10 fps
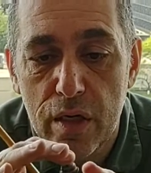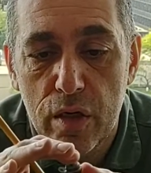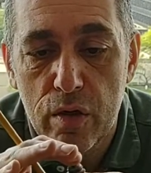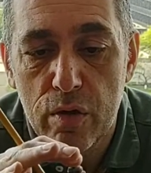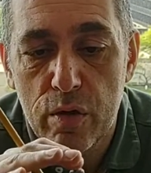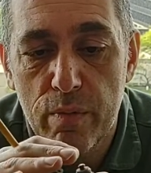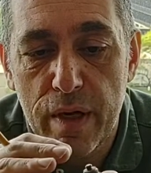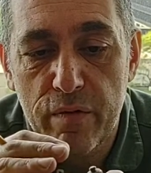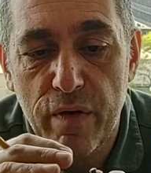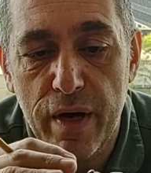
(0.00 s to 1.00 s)
You
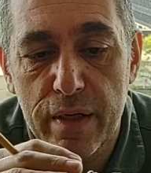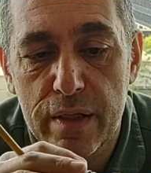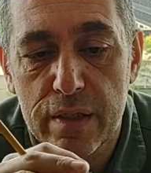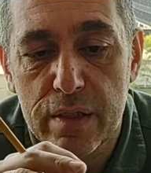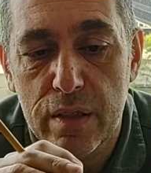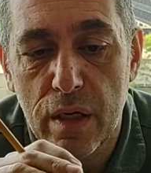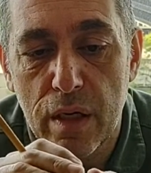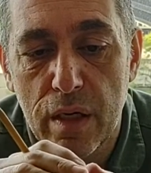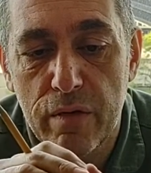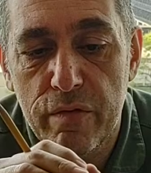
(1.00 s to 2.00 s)
might find this
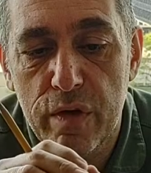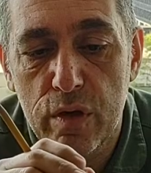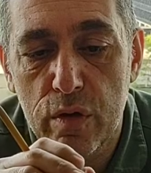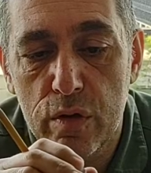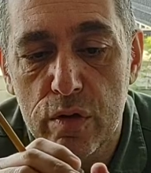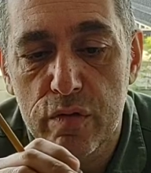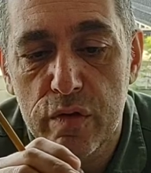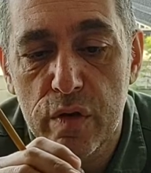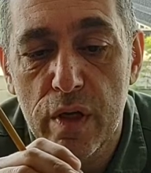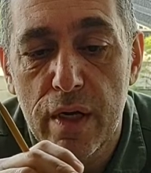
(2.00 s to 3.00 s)
video
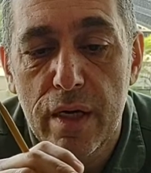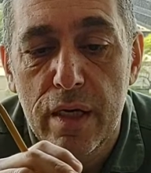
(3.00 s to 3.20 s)
useful.